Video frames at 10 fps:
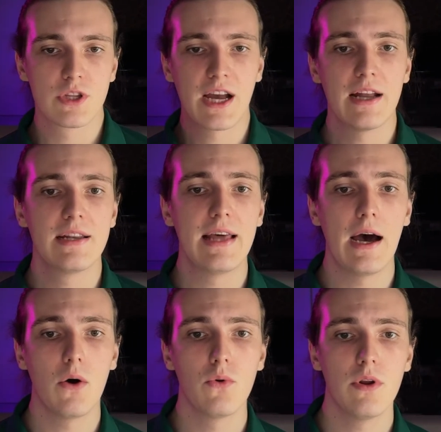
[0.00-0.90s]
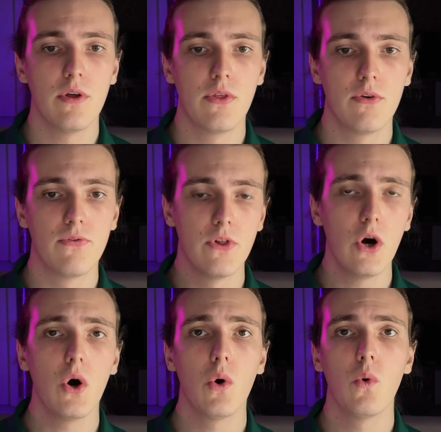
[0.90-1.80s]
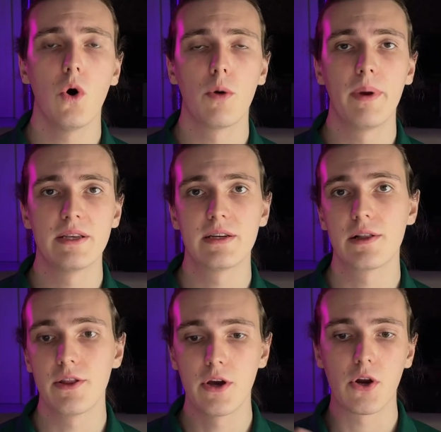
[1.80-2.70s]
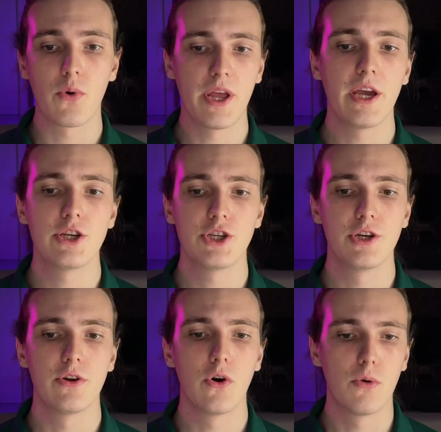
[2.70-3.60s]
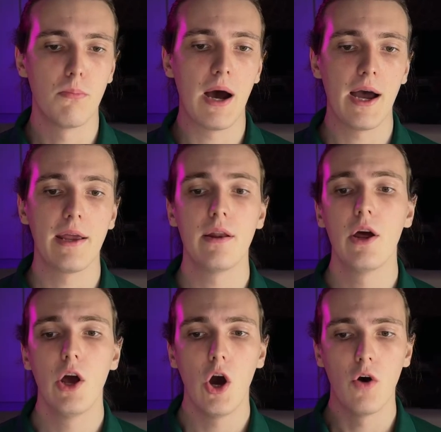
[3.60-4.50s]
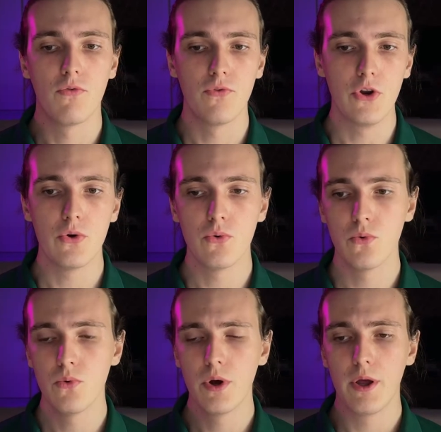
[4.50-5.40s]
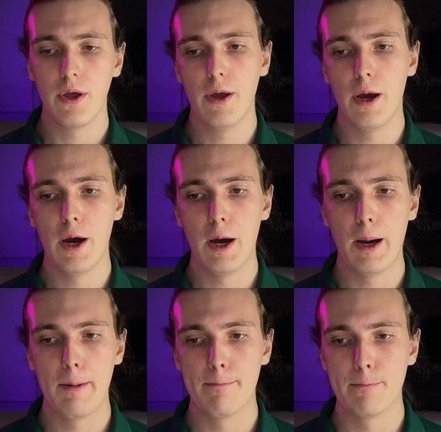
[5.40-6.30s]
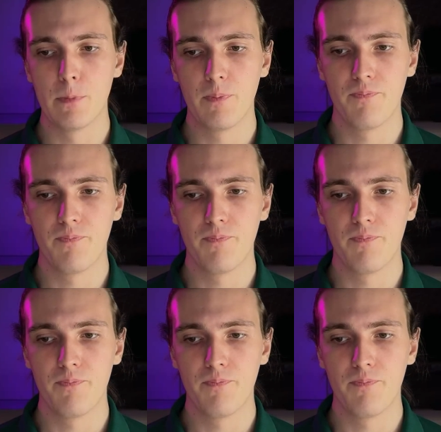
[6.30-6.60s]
cut down the flow, or basically the creation or mine of new of